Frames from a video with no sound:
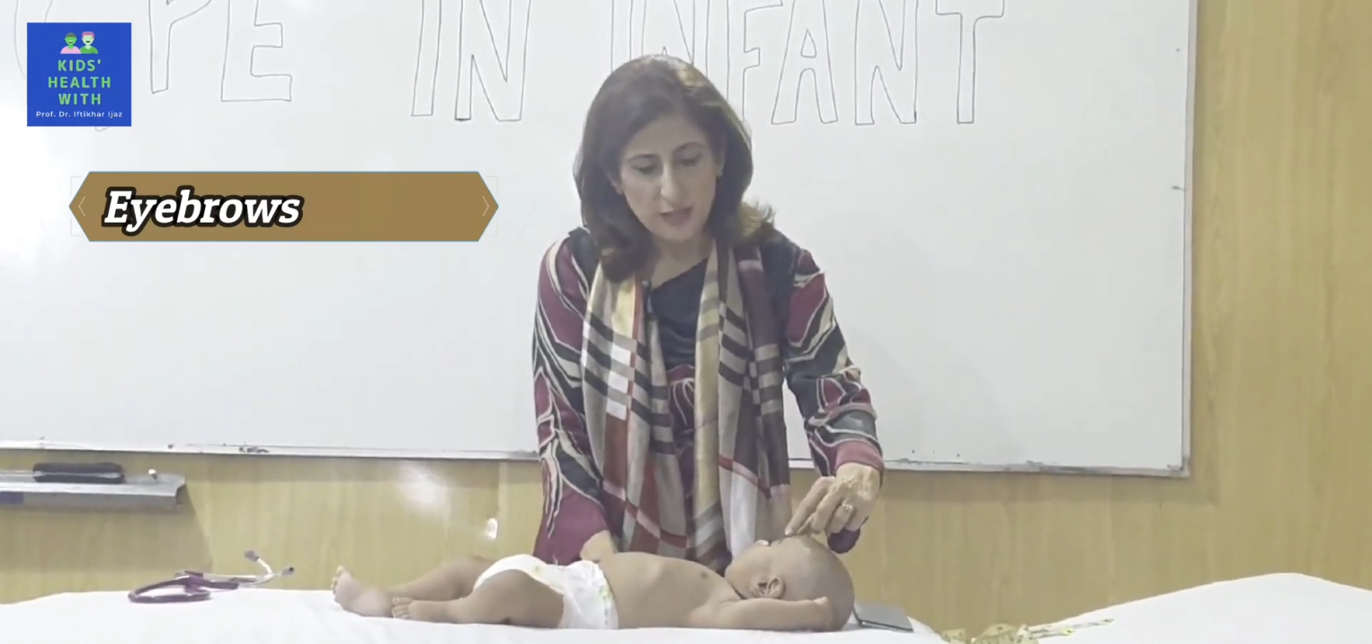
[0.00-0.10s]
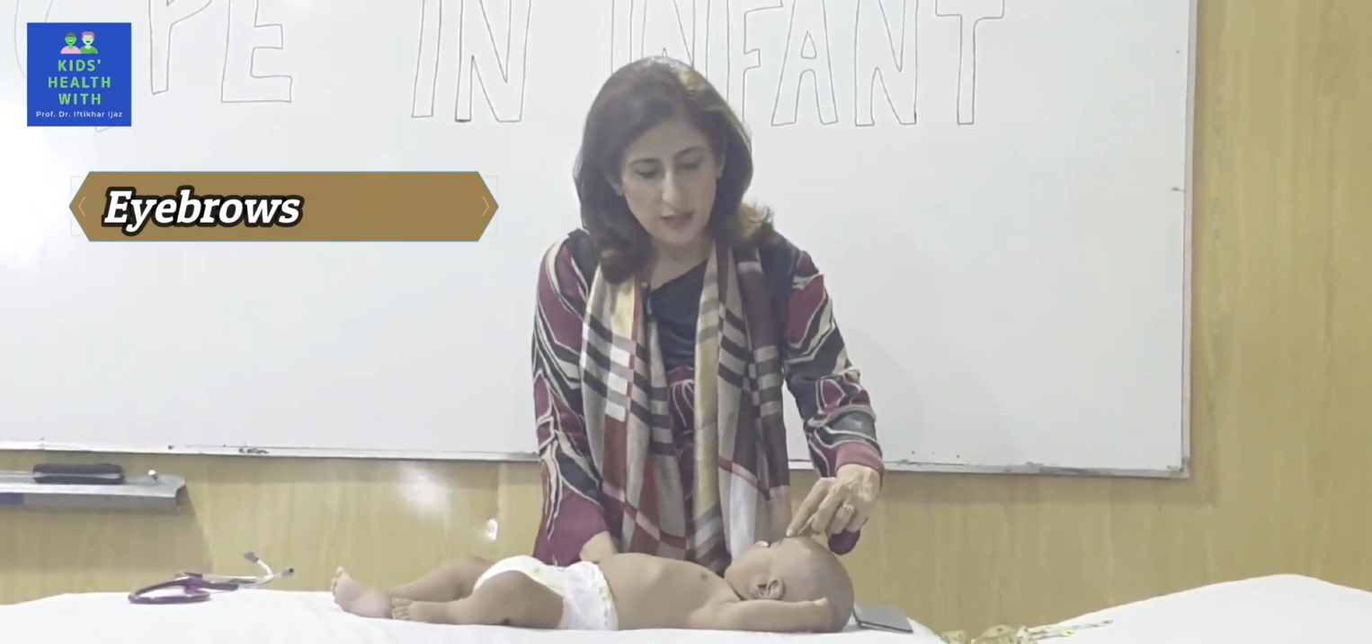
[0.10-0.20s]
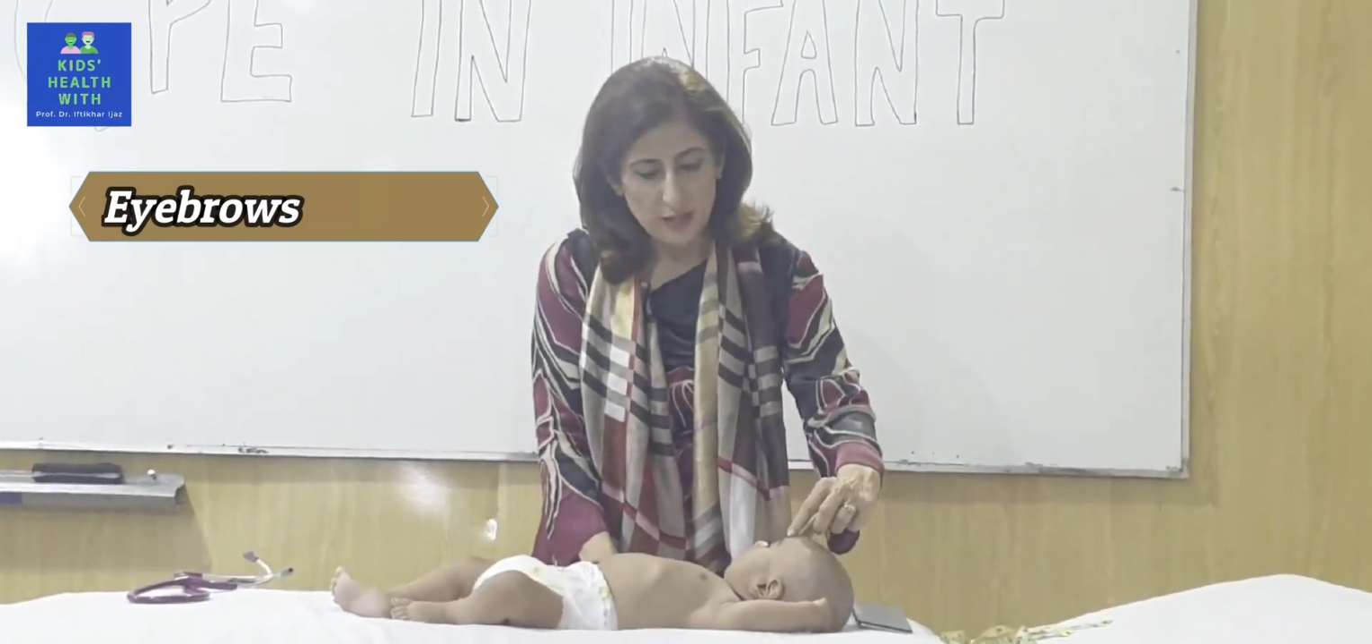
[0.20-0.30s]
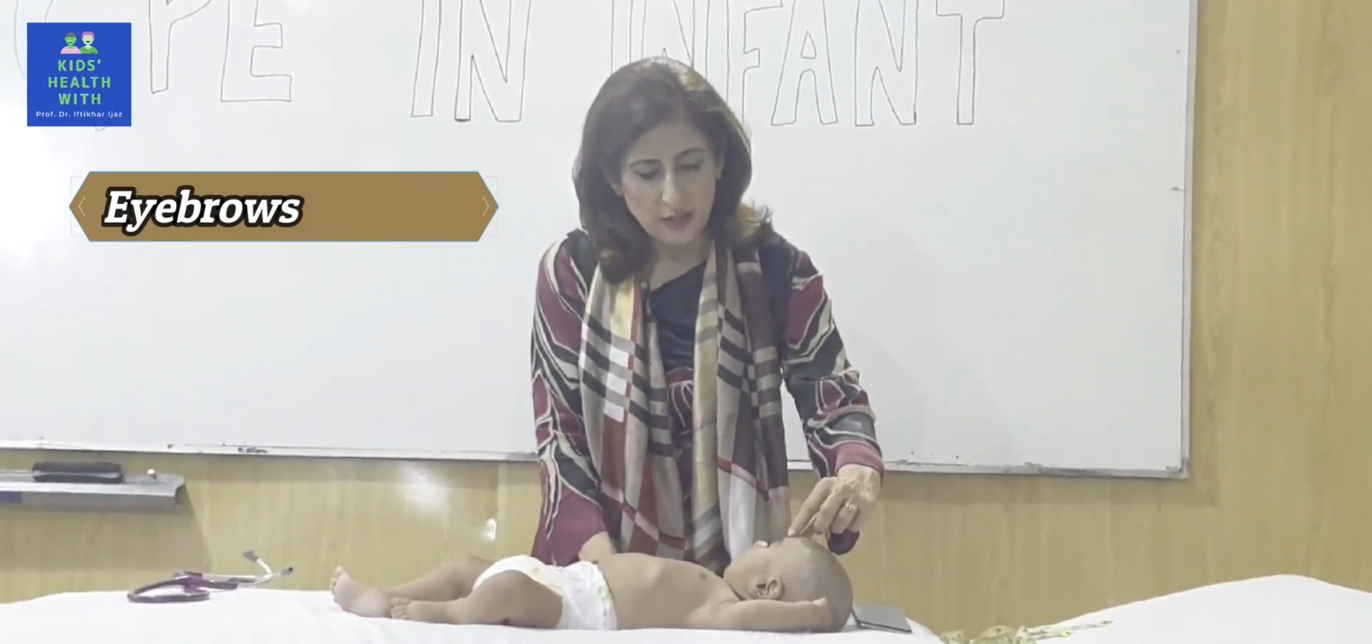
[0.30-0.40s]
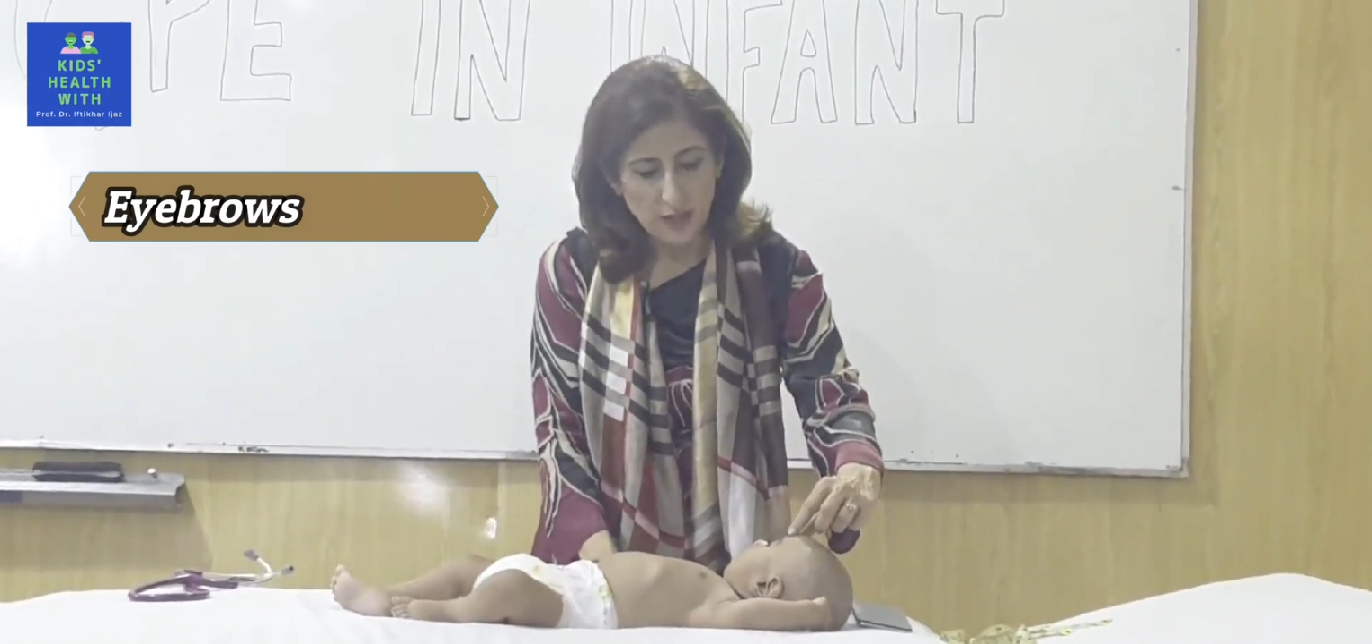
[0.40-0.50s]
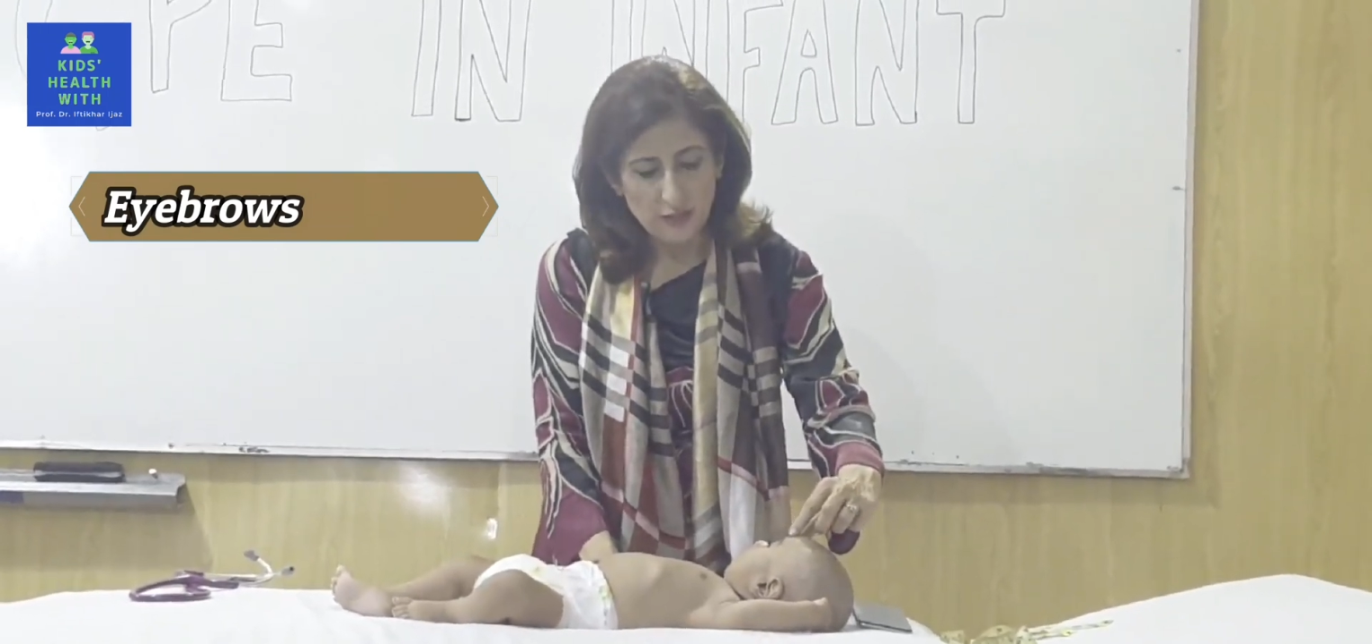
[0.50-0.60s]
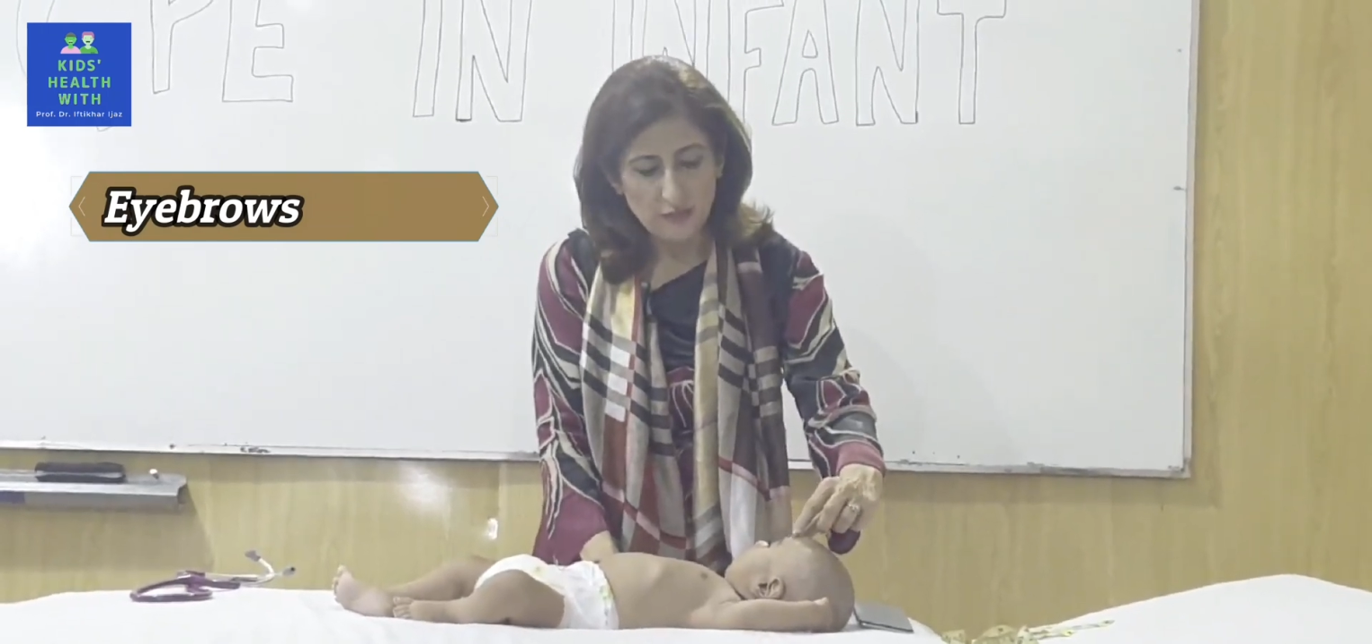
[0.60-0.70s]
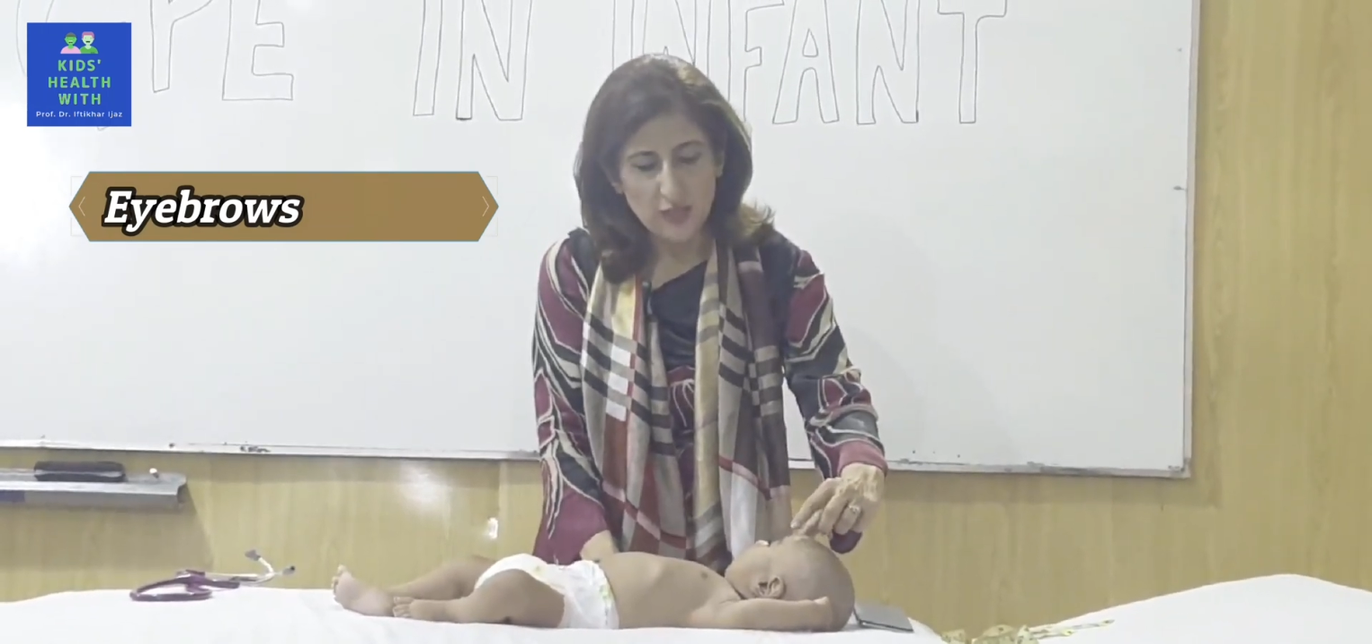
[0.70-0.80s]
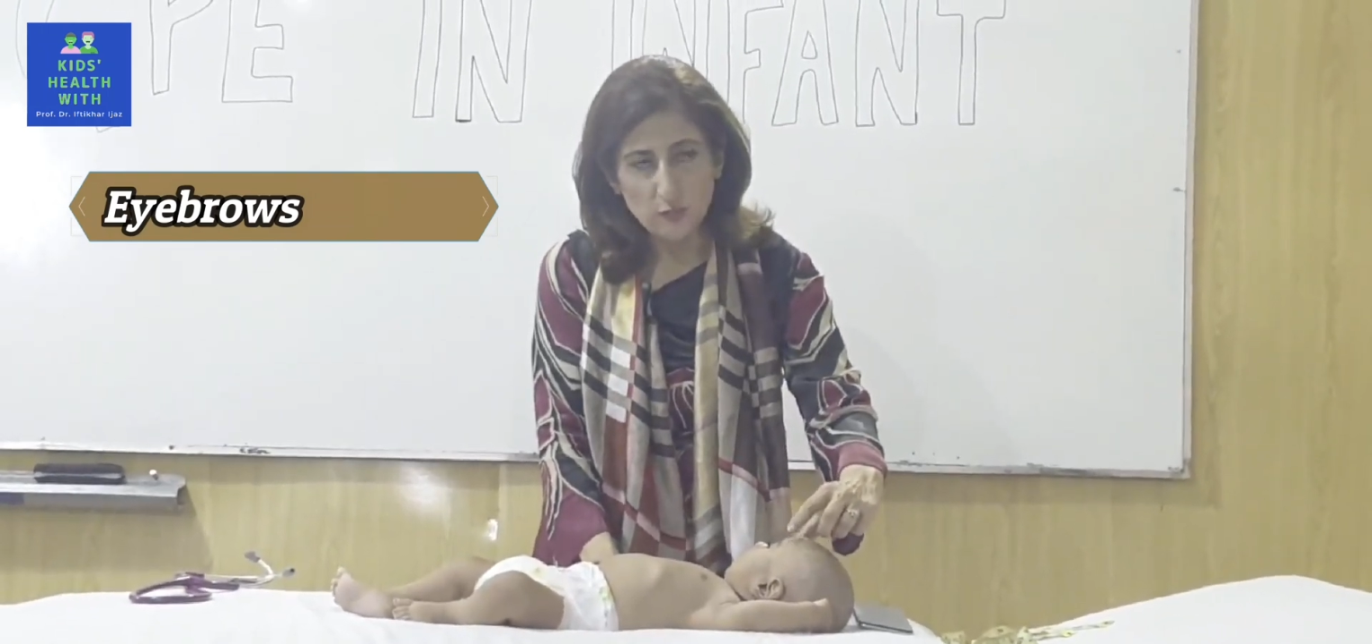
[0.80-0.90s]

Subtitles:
they are not